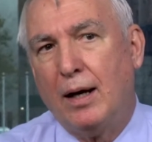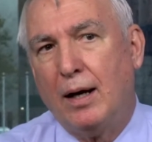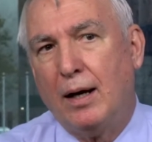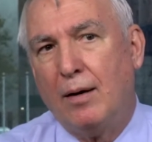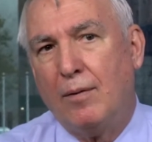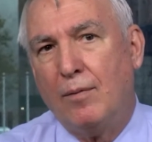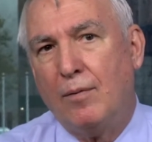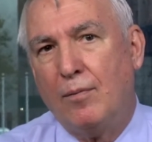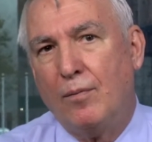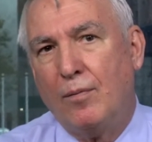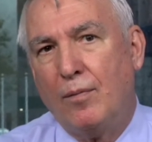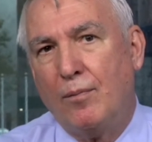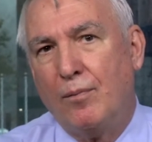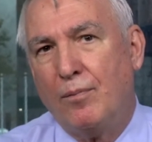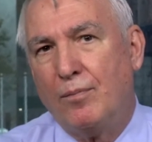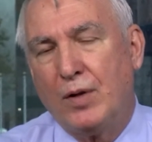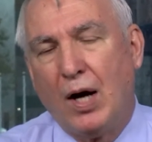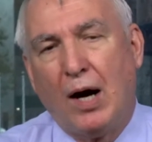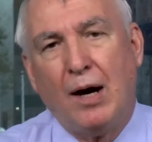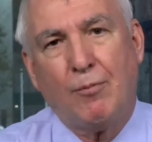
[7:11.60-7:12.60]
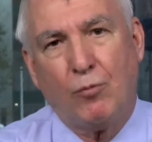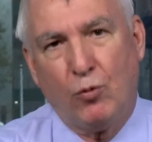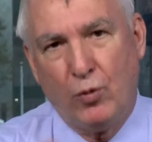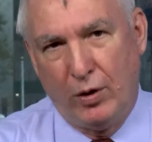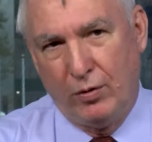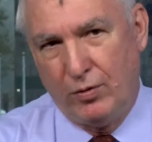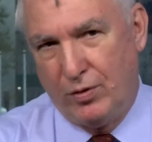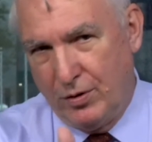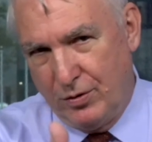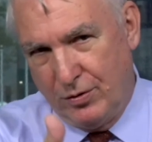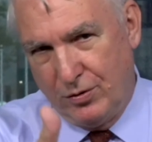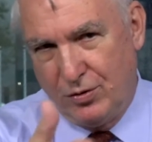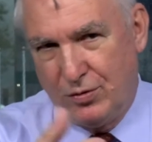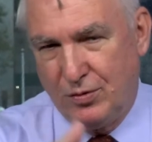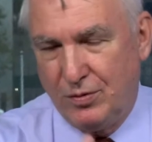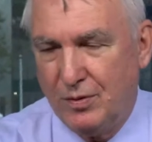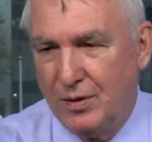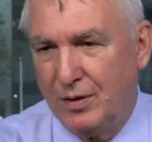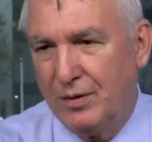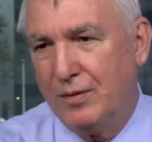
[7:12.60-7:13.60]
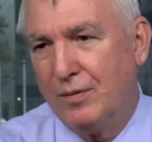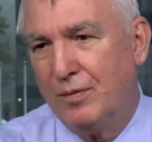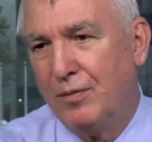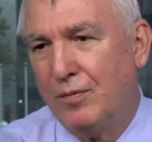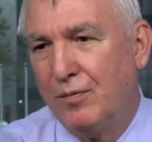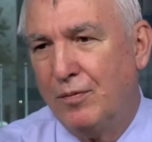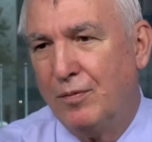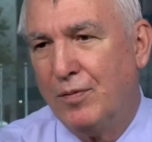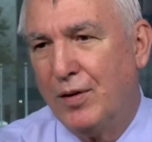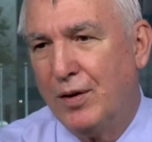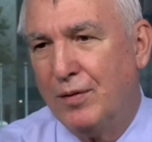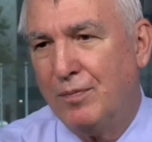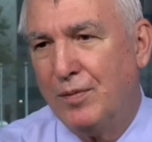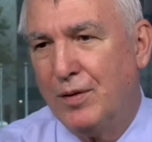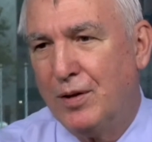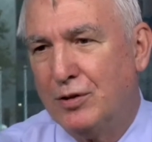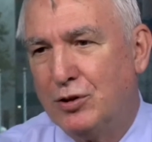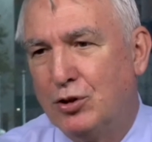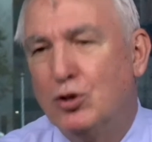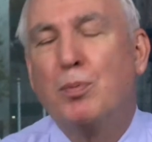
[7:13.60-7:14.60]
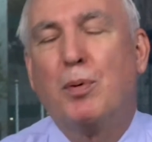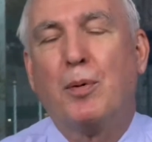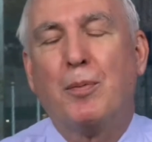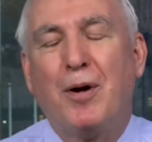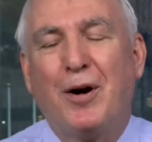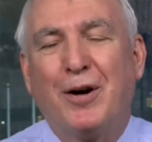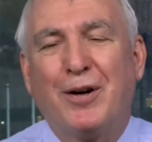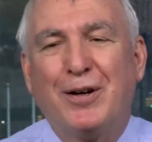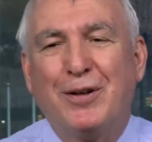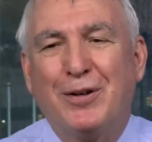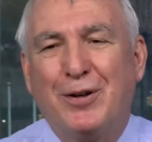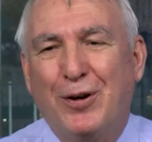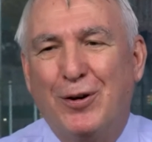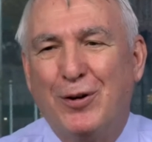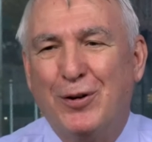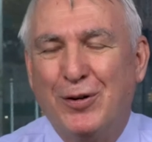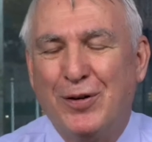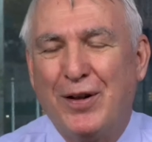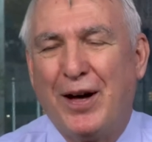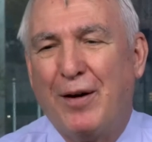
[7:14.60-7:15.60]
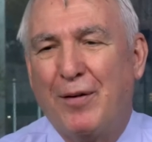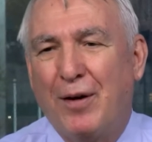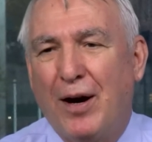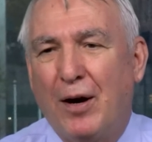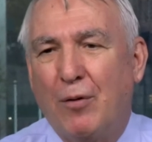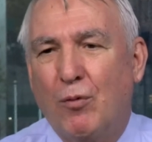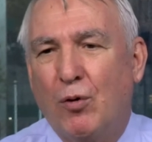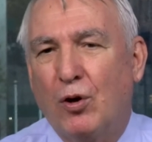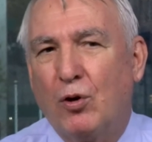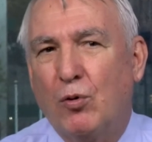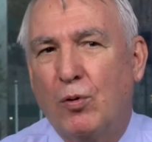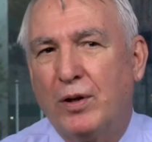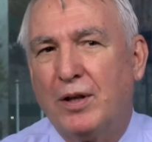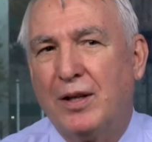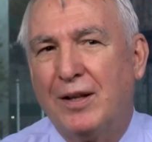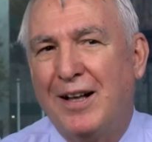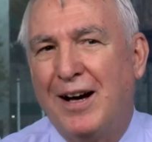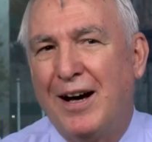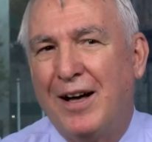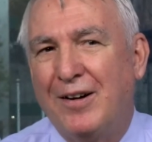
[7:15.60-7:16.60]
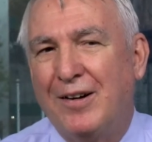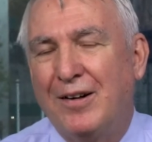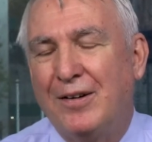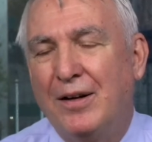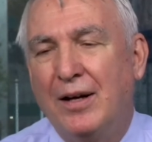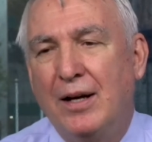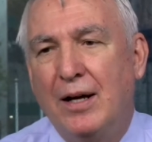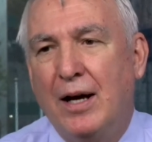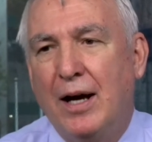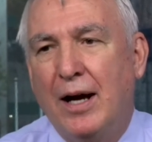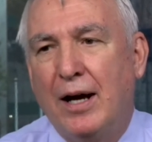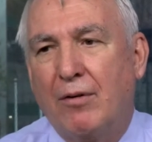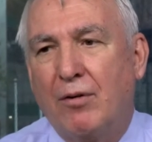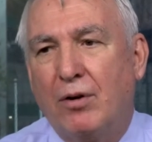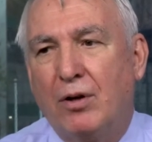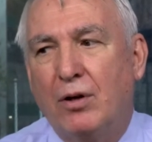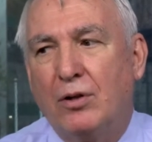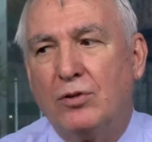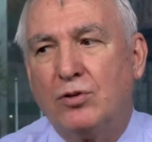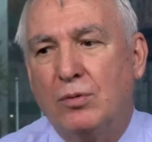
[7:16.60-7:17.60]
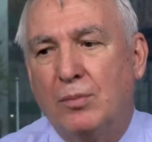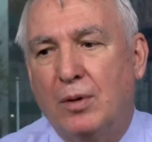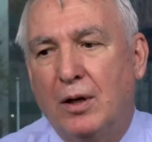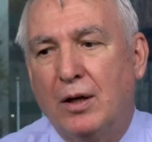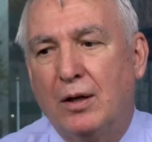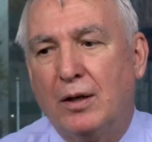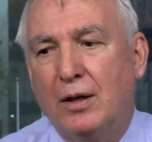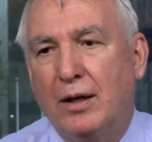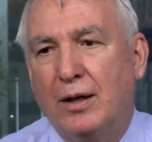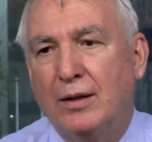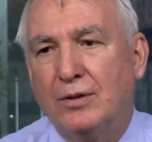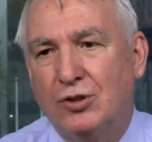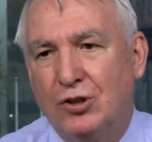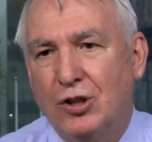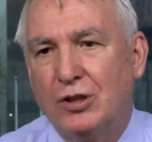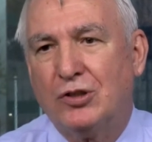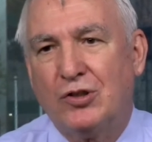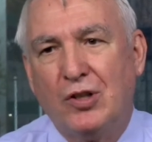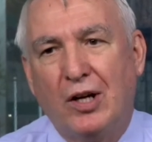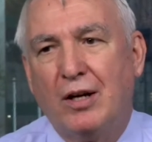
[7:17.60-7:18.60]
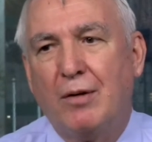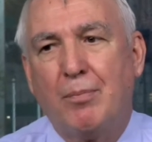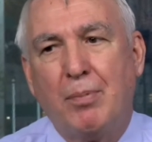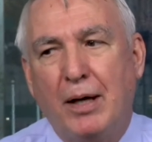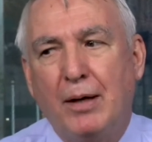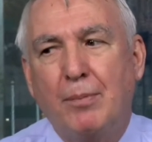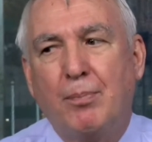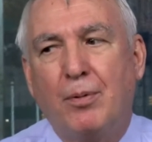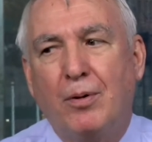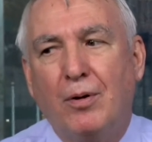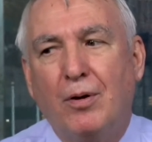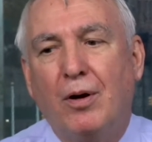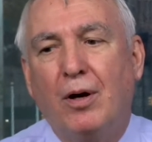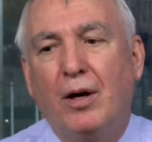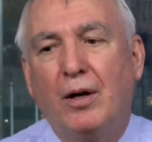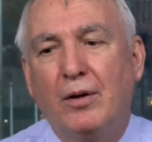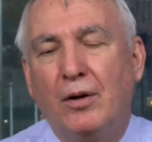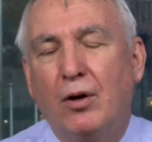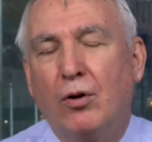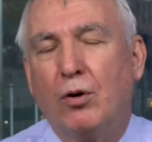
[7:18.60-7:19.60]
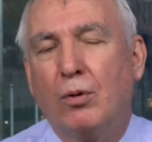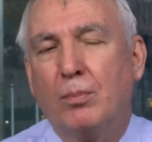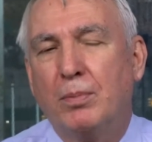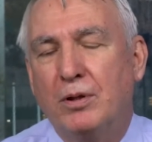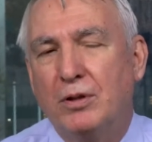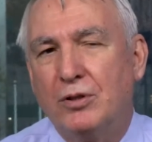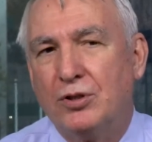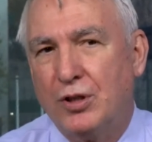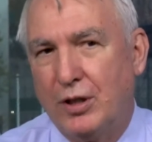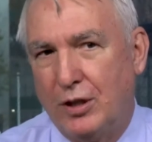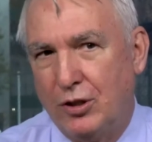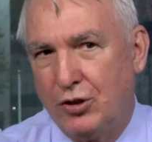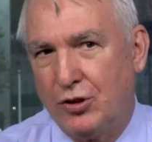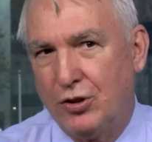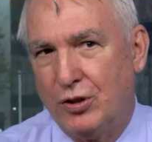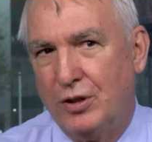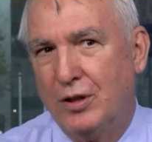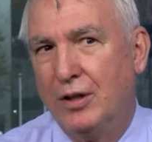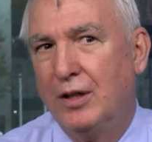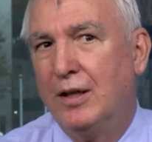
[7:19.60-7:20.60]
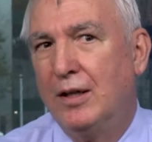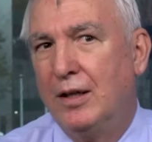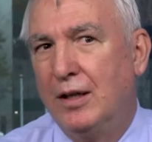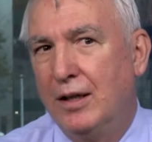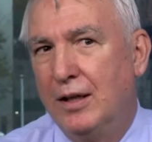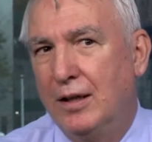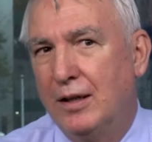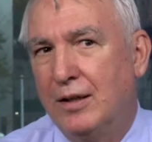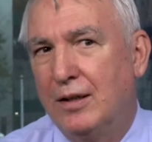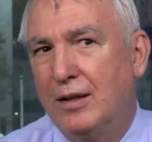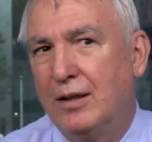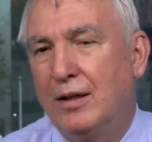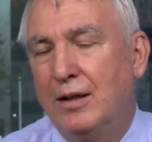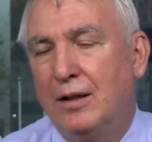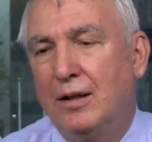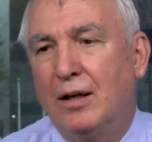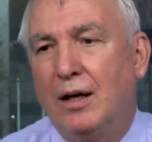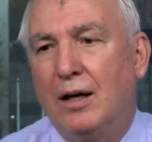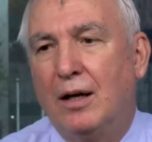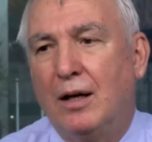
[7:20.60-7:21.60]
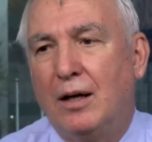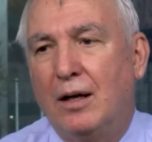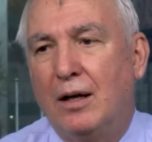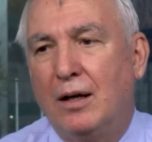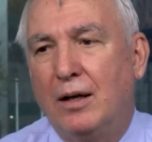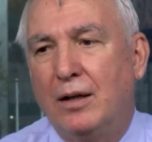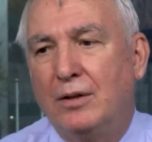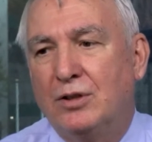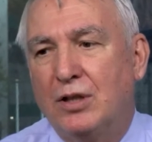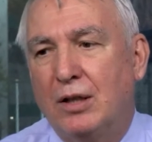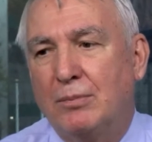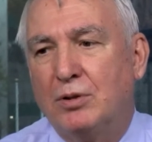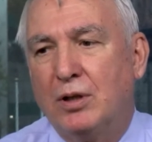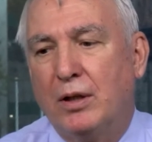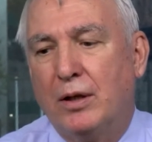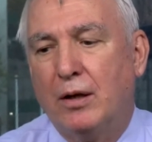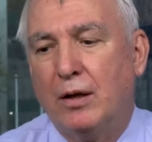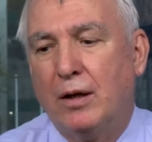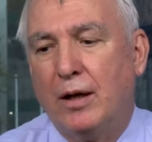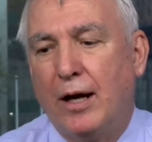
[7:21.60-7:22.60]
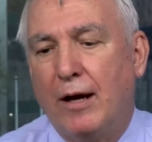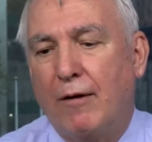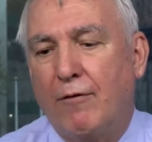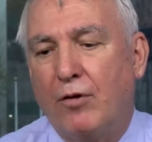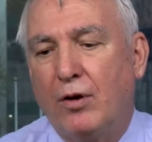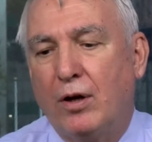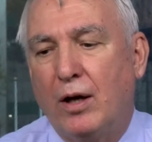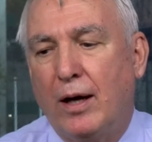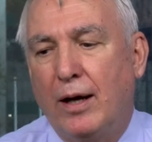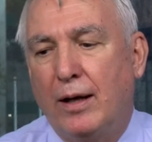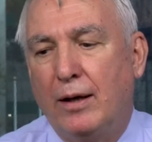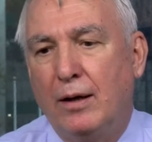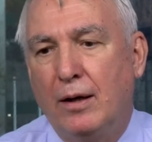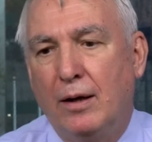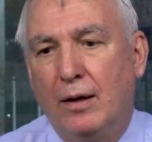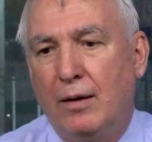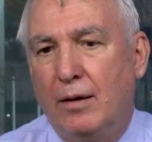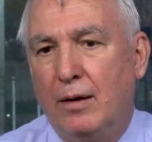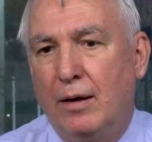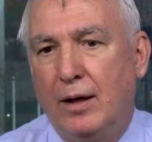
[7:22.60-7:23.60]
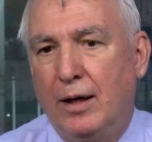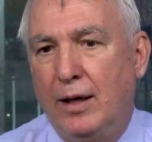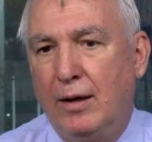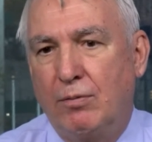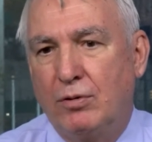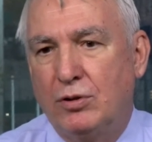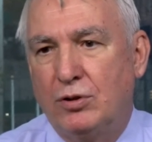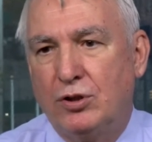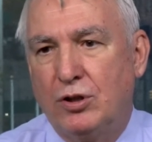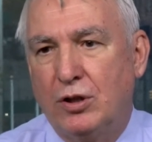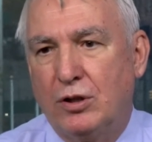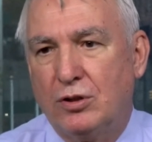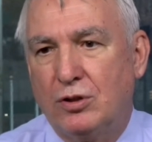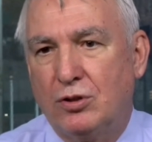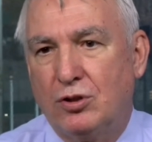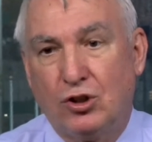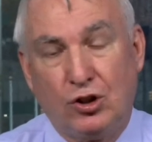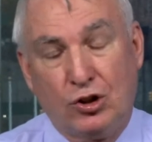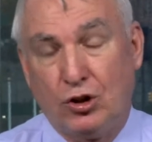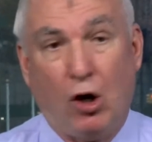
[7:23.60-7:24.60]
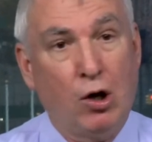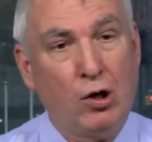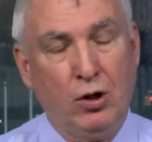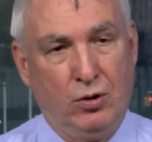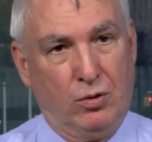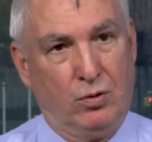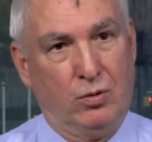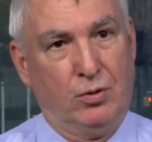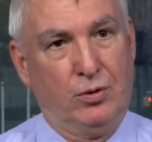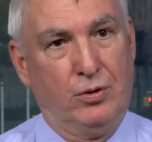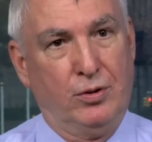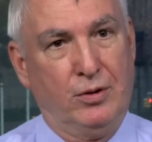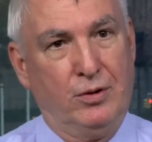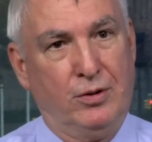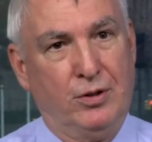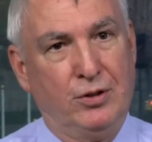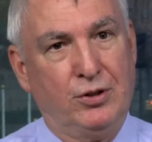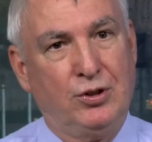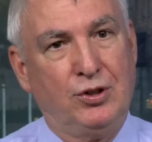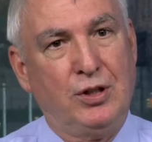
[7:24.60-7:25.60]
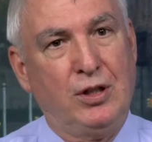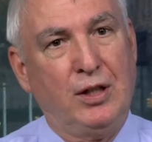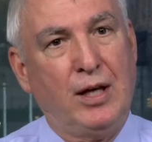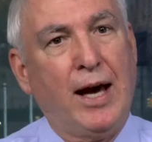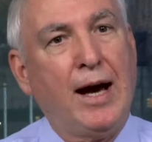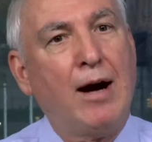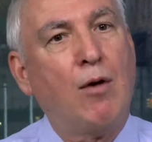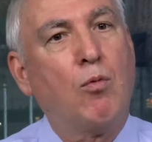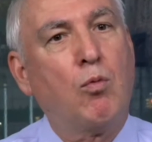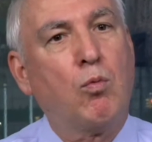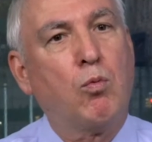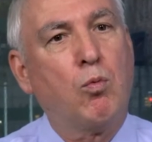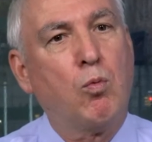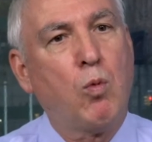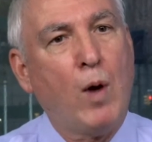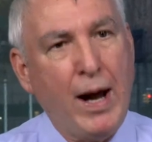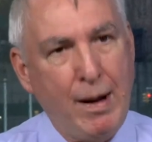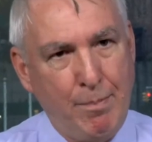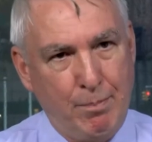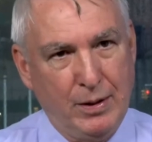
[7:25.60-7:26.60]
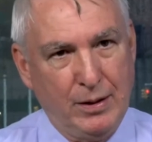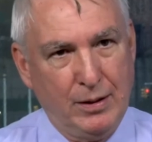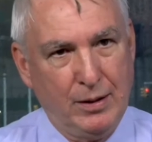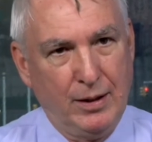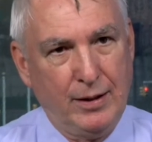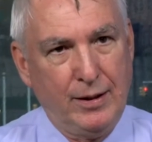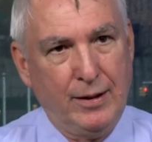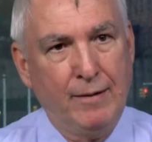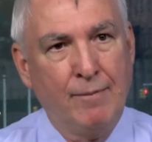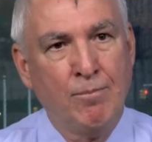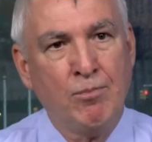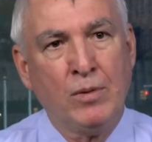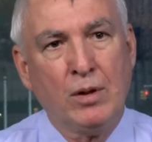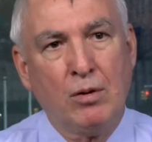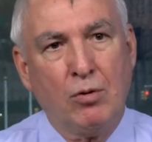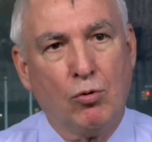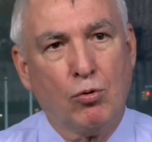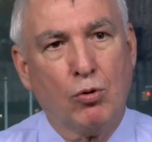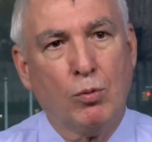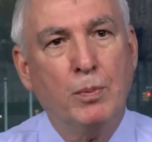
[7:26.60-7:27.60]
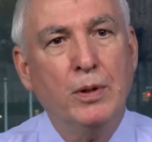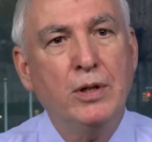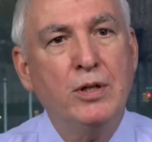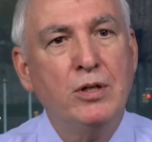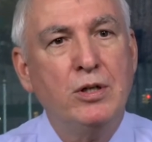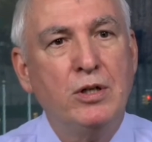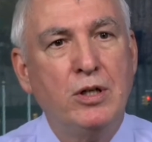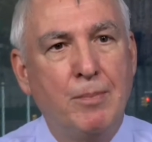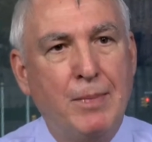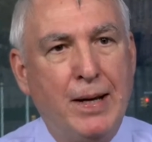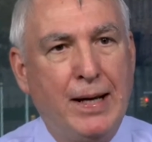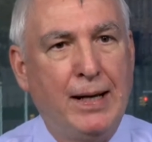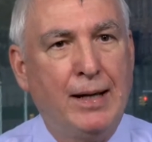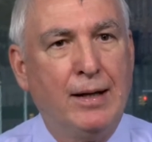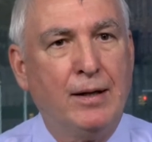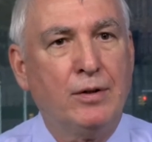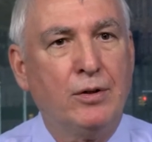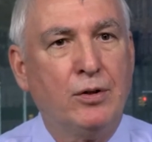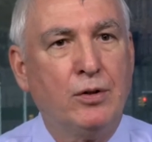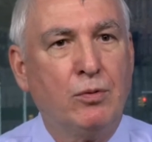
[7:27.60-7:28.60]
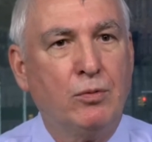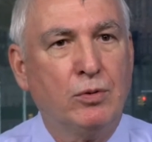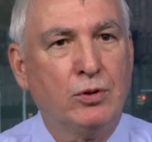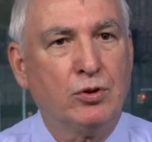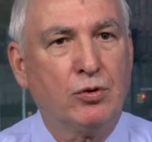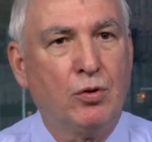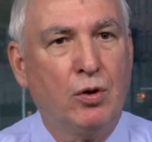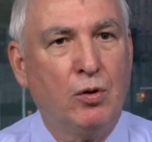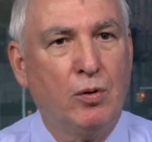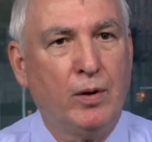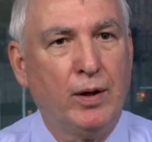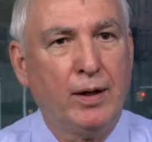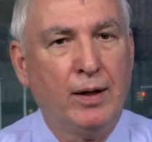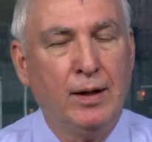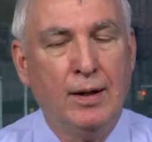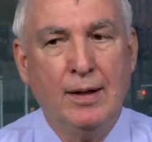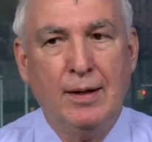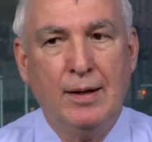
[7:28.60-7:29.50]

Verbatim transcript: Um, Tom Reardon, who's uh, the, the, supermarket guru that I, I, work with a lot on agricultural marketing, has just done a paper on urbanization in, uh, in sub-Saharan Africa. And he was just startled to see how rapidly urban demand was growing.